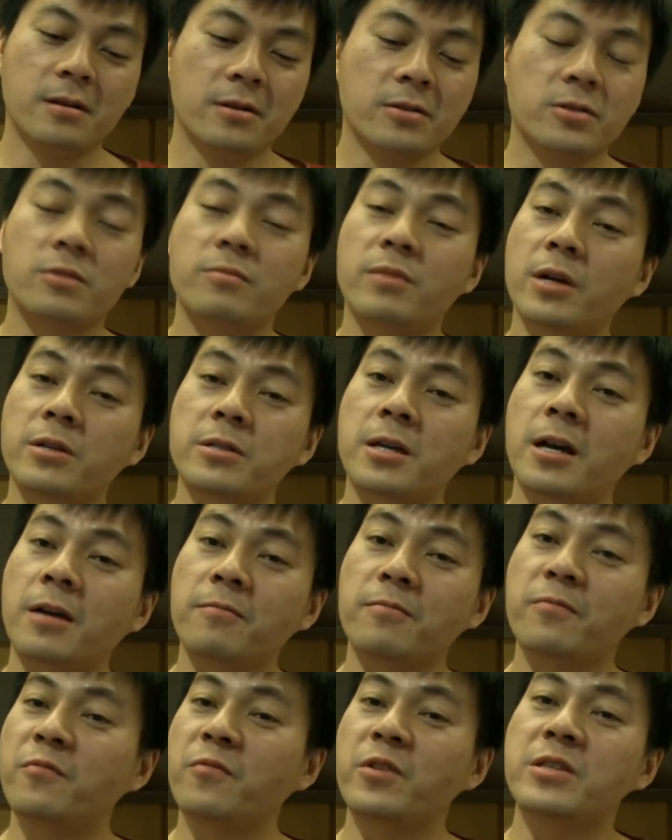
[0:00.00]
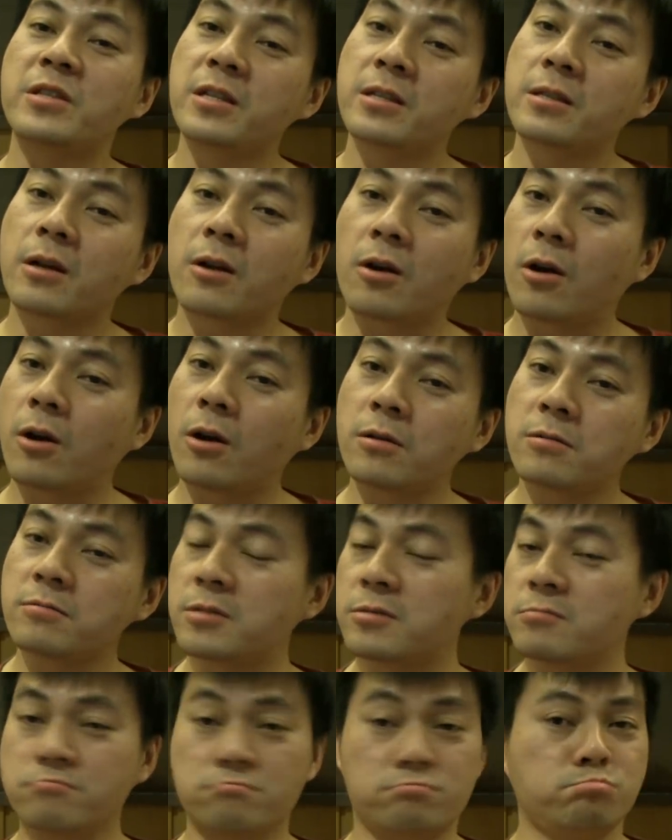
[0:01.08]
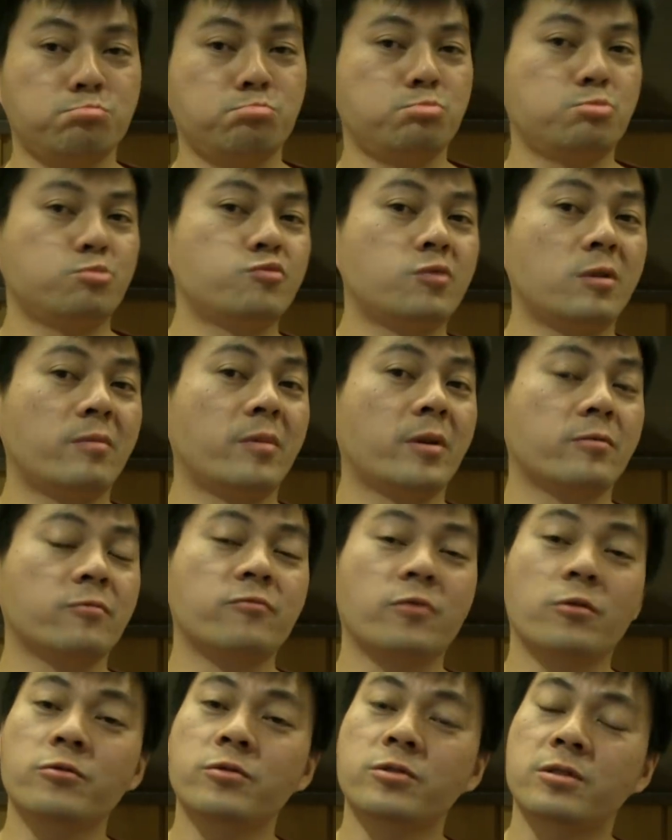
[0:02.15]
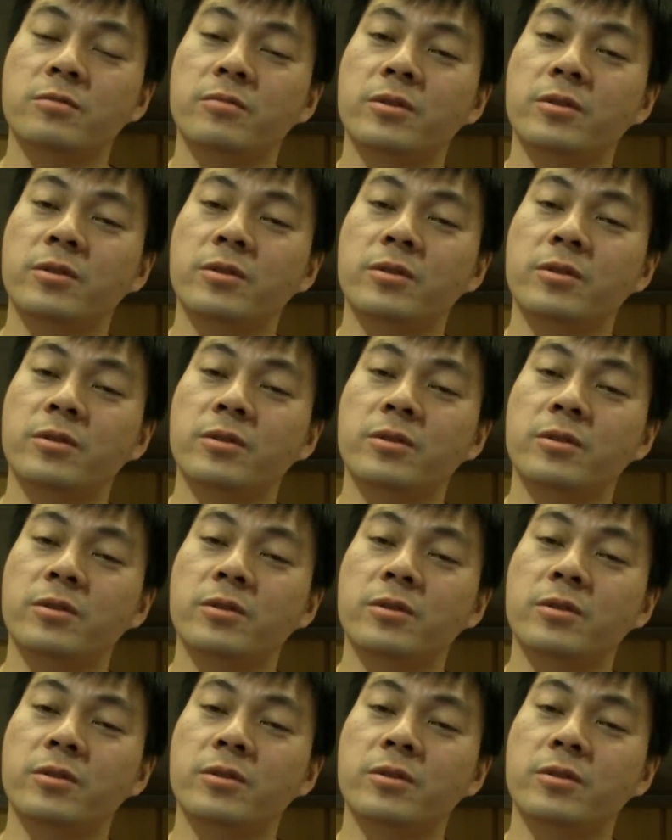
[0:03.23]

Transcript: So by the time we need a car, then Roadster,